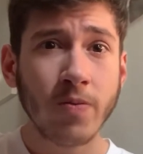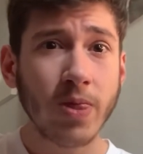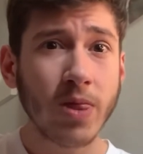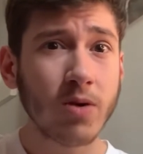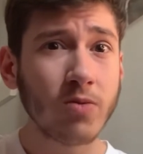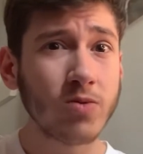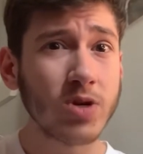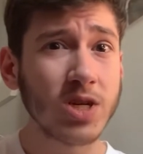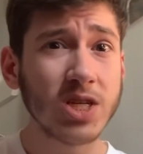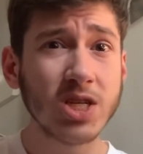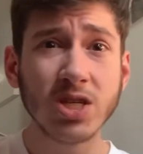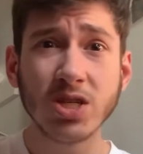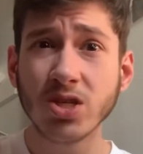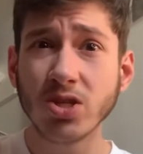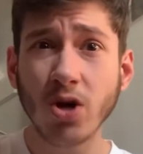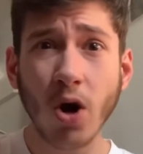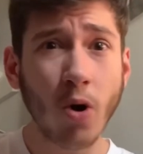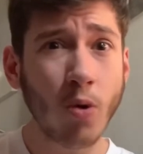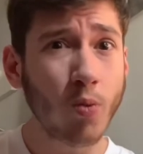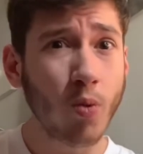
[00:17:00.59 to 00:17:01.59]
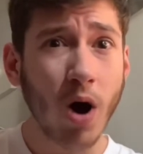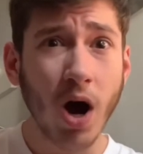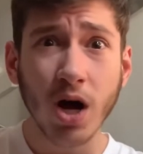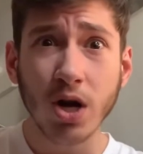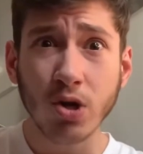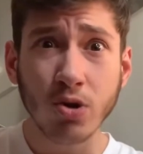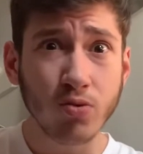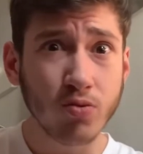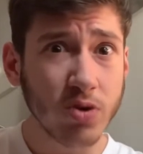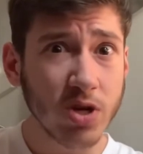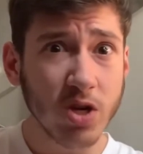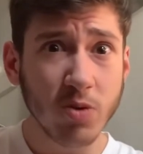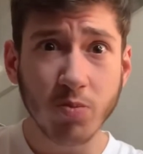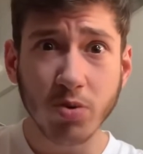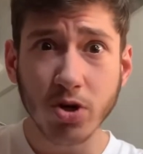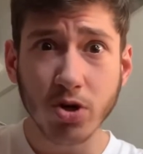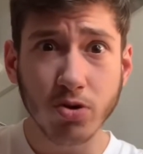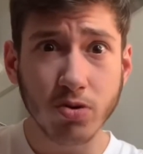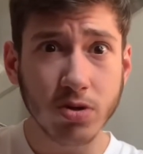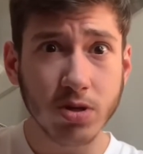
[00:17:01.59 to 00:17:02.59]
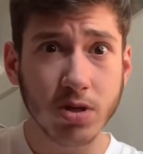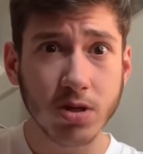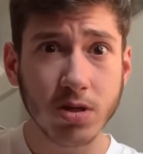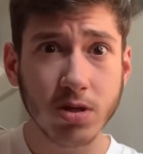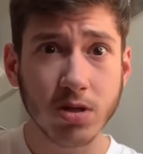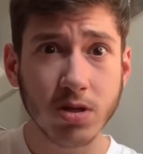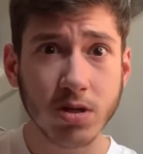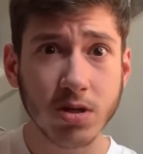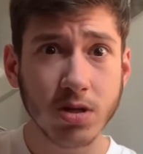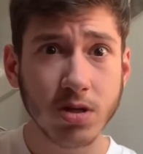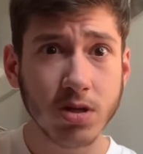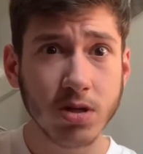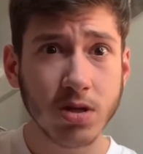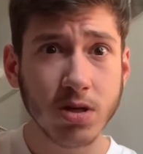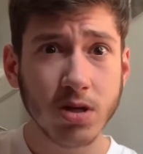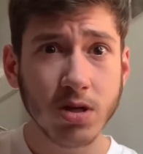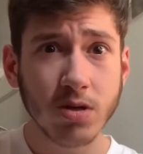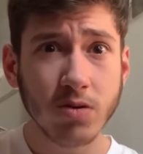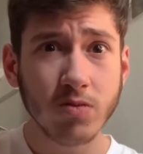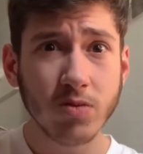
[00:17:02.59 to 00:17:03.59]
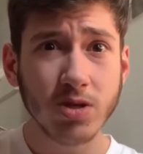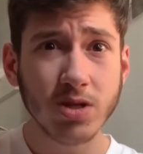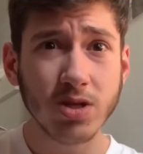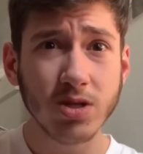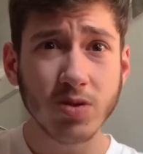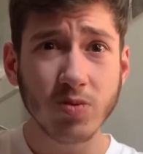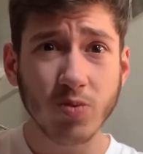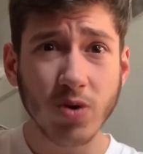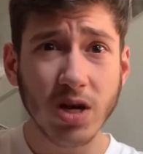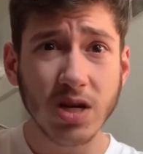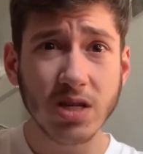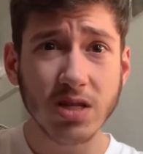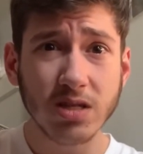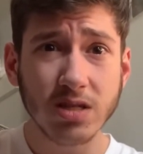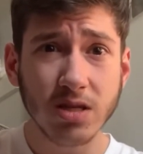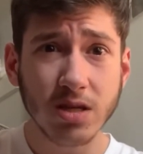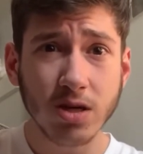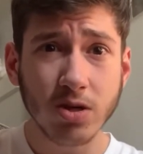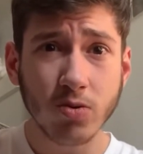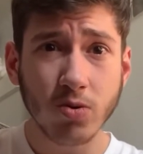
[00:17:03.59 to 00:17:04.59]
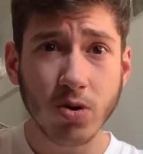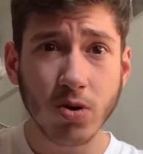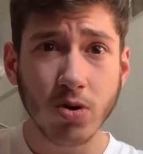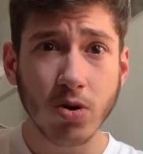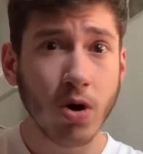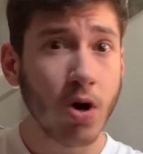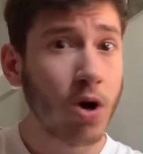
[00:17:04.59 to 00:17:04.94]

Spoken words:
We just don't want a reboot. We just want a sequel.